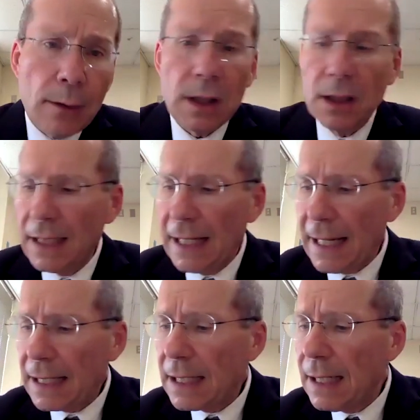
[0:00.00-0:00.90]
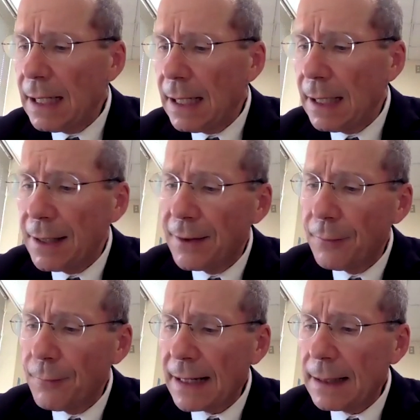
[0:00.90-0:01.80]
Clinic, uh,
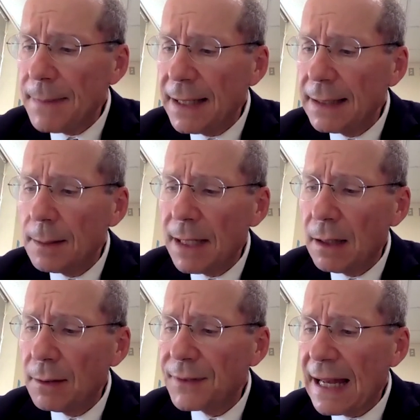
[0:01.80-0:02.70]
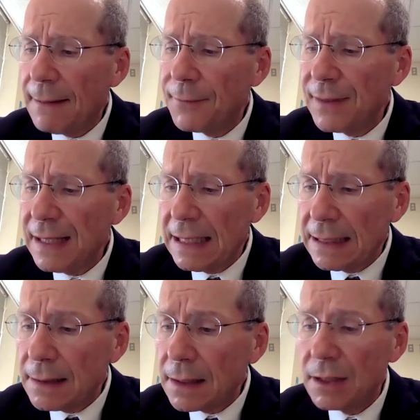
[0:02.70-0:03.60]
the recommended amount of
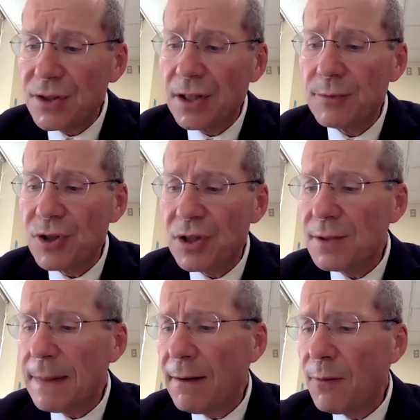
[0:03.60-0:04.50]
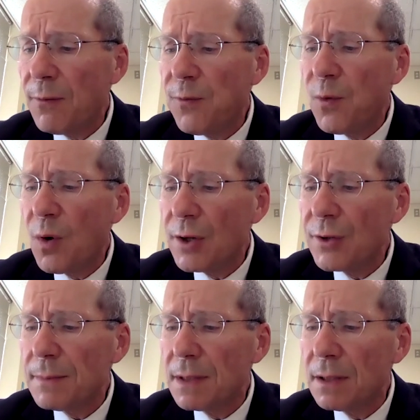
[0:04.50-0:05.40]
caffeine consumption is about
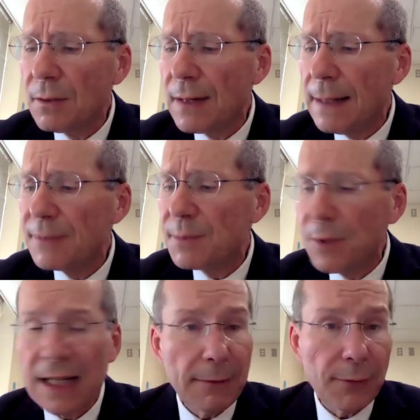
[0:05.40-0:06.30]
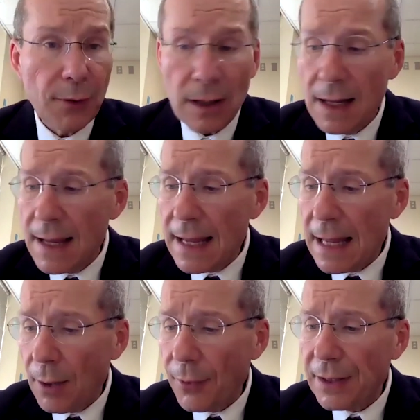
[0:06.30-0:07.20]
400 milligrams per day for a
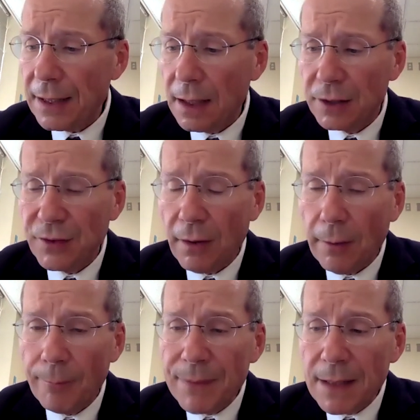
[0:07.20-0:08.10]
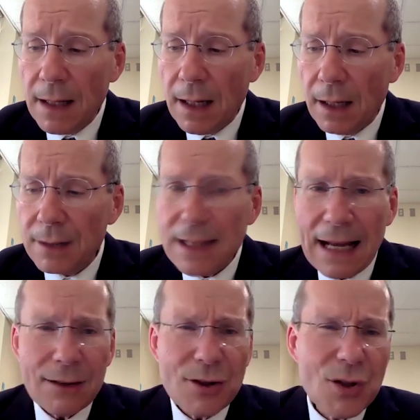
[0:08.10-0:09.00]
healthy adult. Uh,
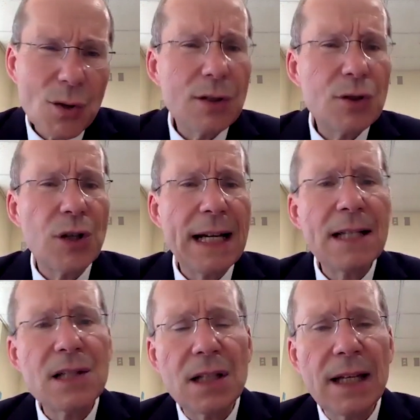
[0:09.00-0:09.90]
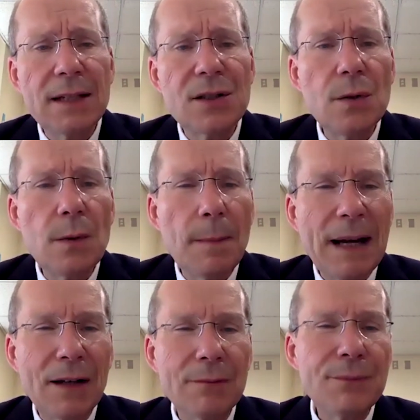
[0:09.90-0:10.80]
that sort of translates to
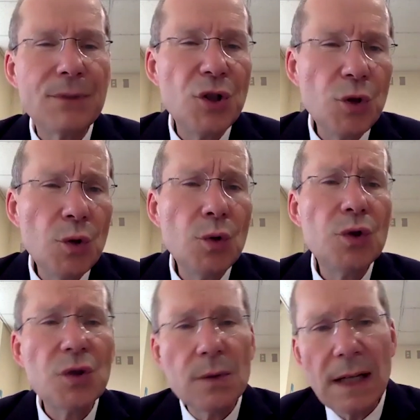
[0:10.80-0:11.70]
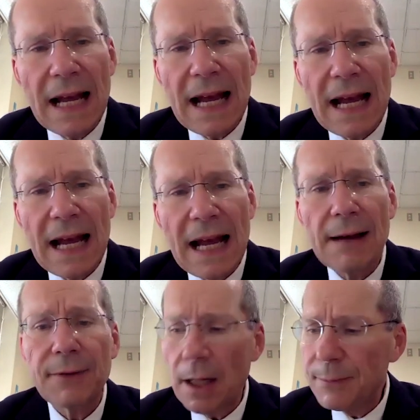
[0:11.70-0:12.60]
about two, two and a
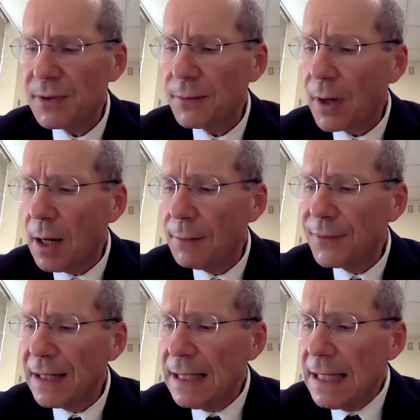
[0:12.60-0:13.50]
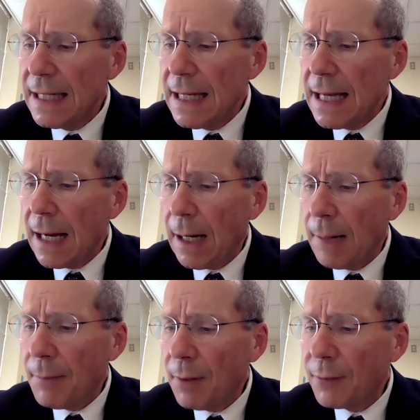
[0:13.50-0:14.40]
half cups of coffee.
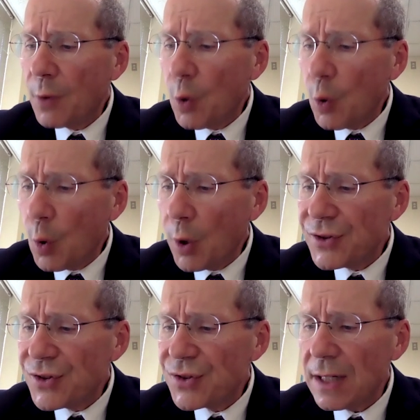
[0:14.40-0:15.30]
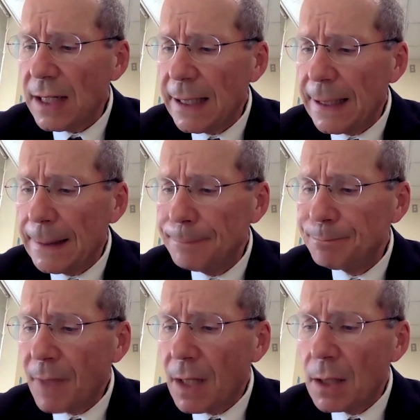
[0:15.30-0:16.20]
Um, of course, um,
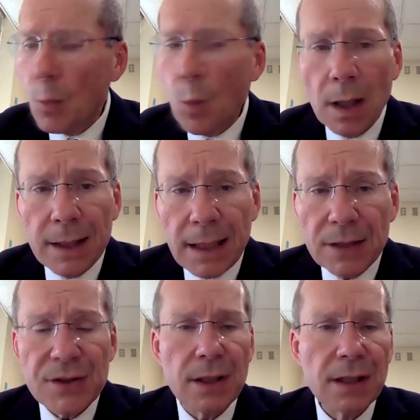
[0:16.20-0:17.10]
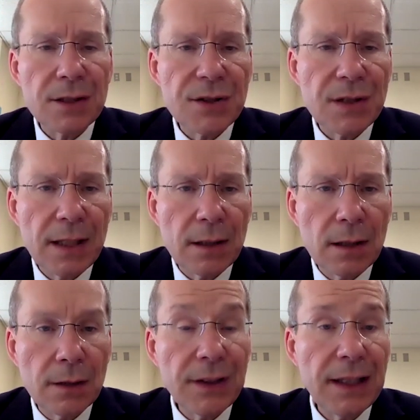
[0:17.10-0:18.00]
one needs to
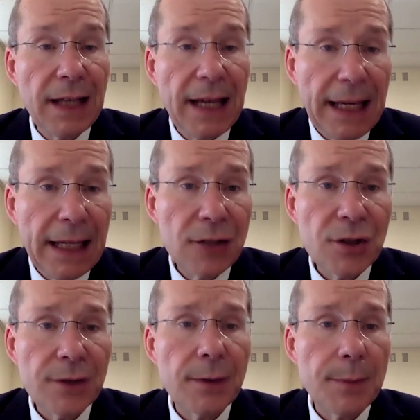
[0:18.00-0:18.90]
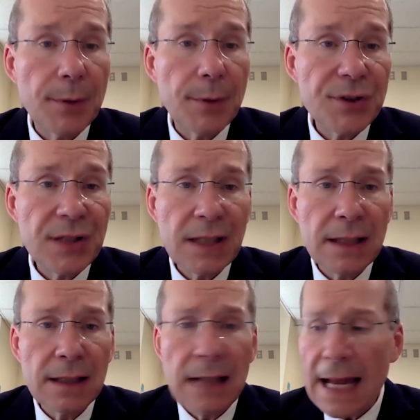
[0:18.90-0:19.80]
consider the age of the
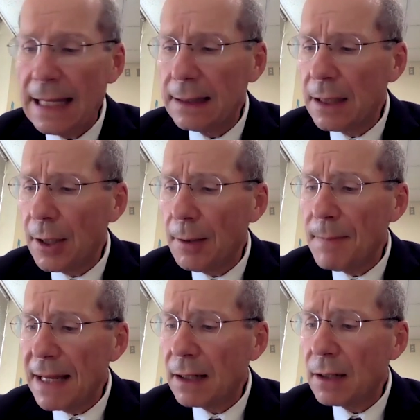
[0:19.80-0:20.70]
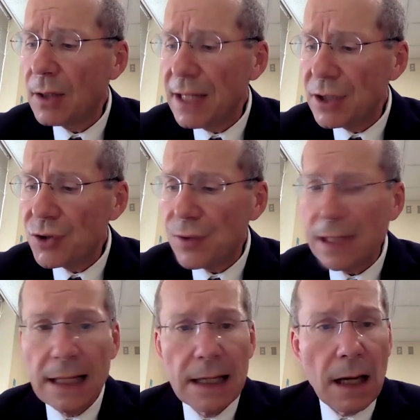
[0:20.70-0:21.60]
person and their medical
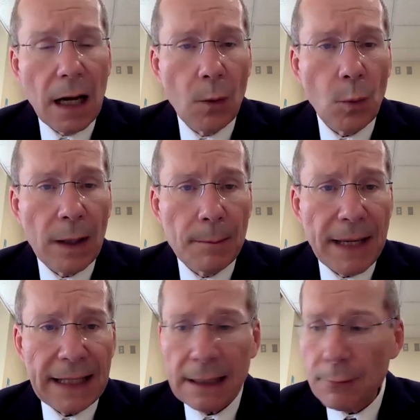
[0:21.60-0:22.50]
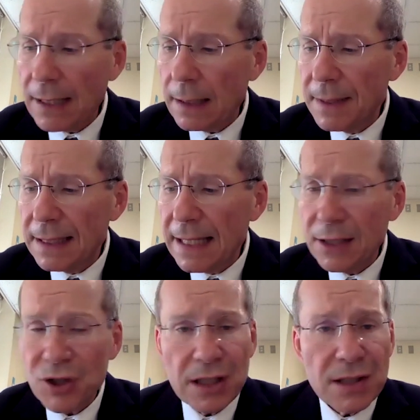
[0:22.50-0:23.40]
history uh, when making
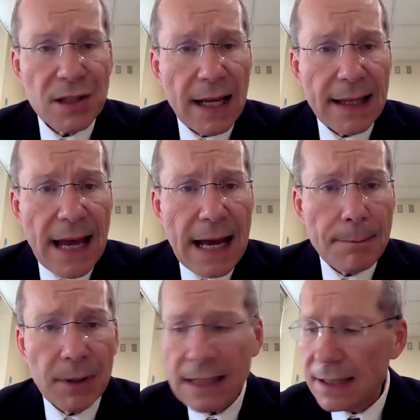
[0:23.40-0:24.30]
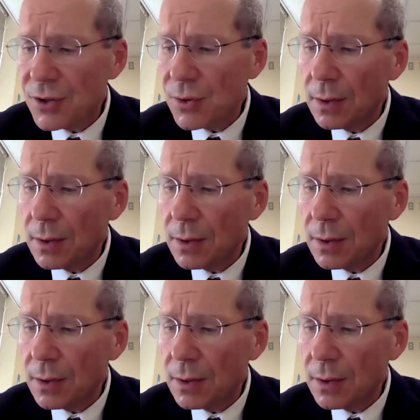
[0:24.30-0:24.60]
recommendations like that, but that's sort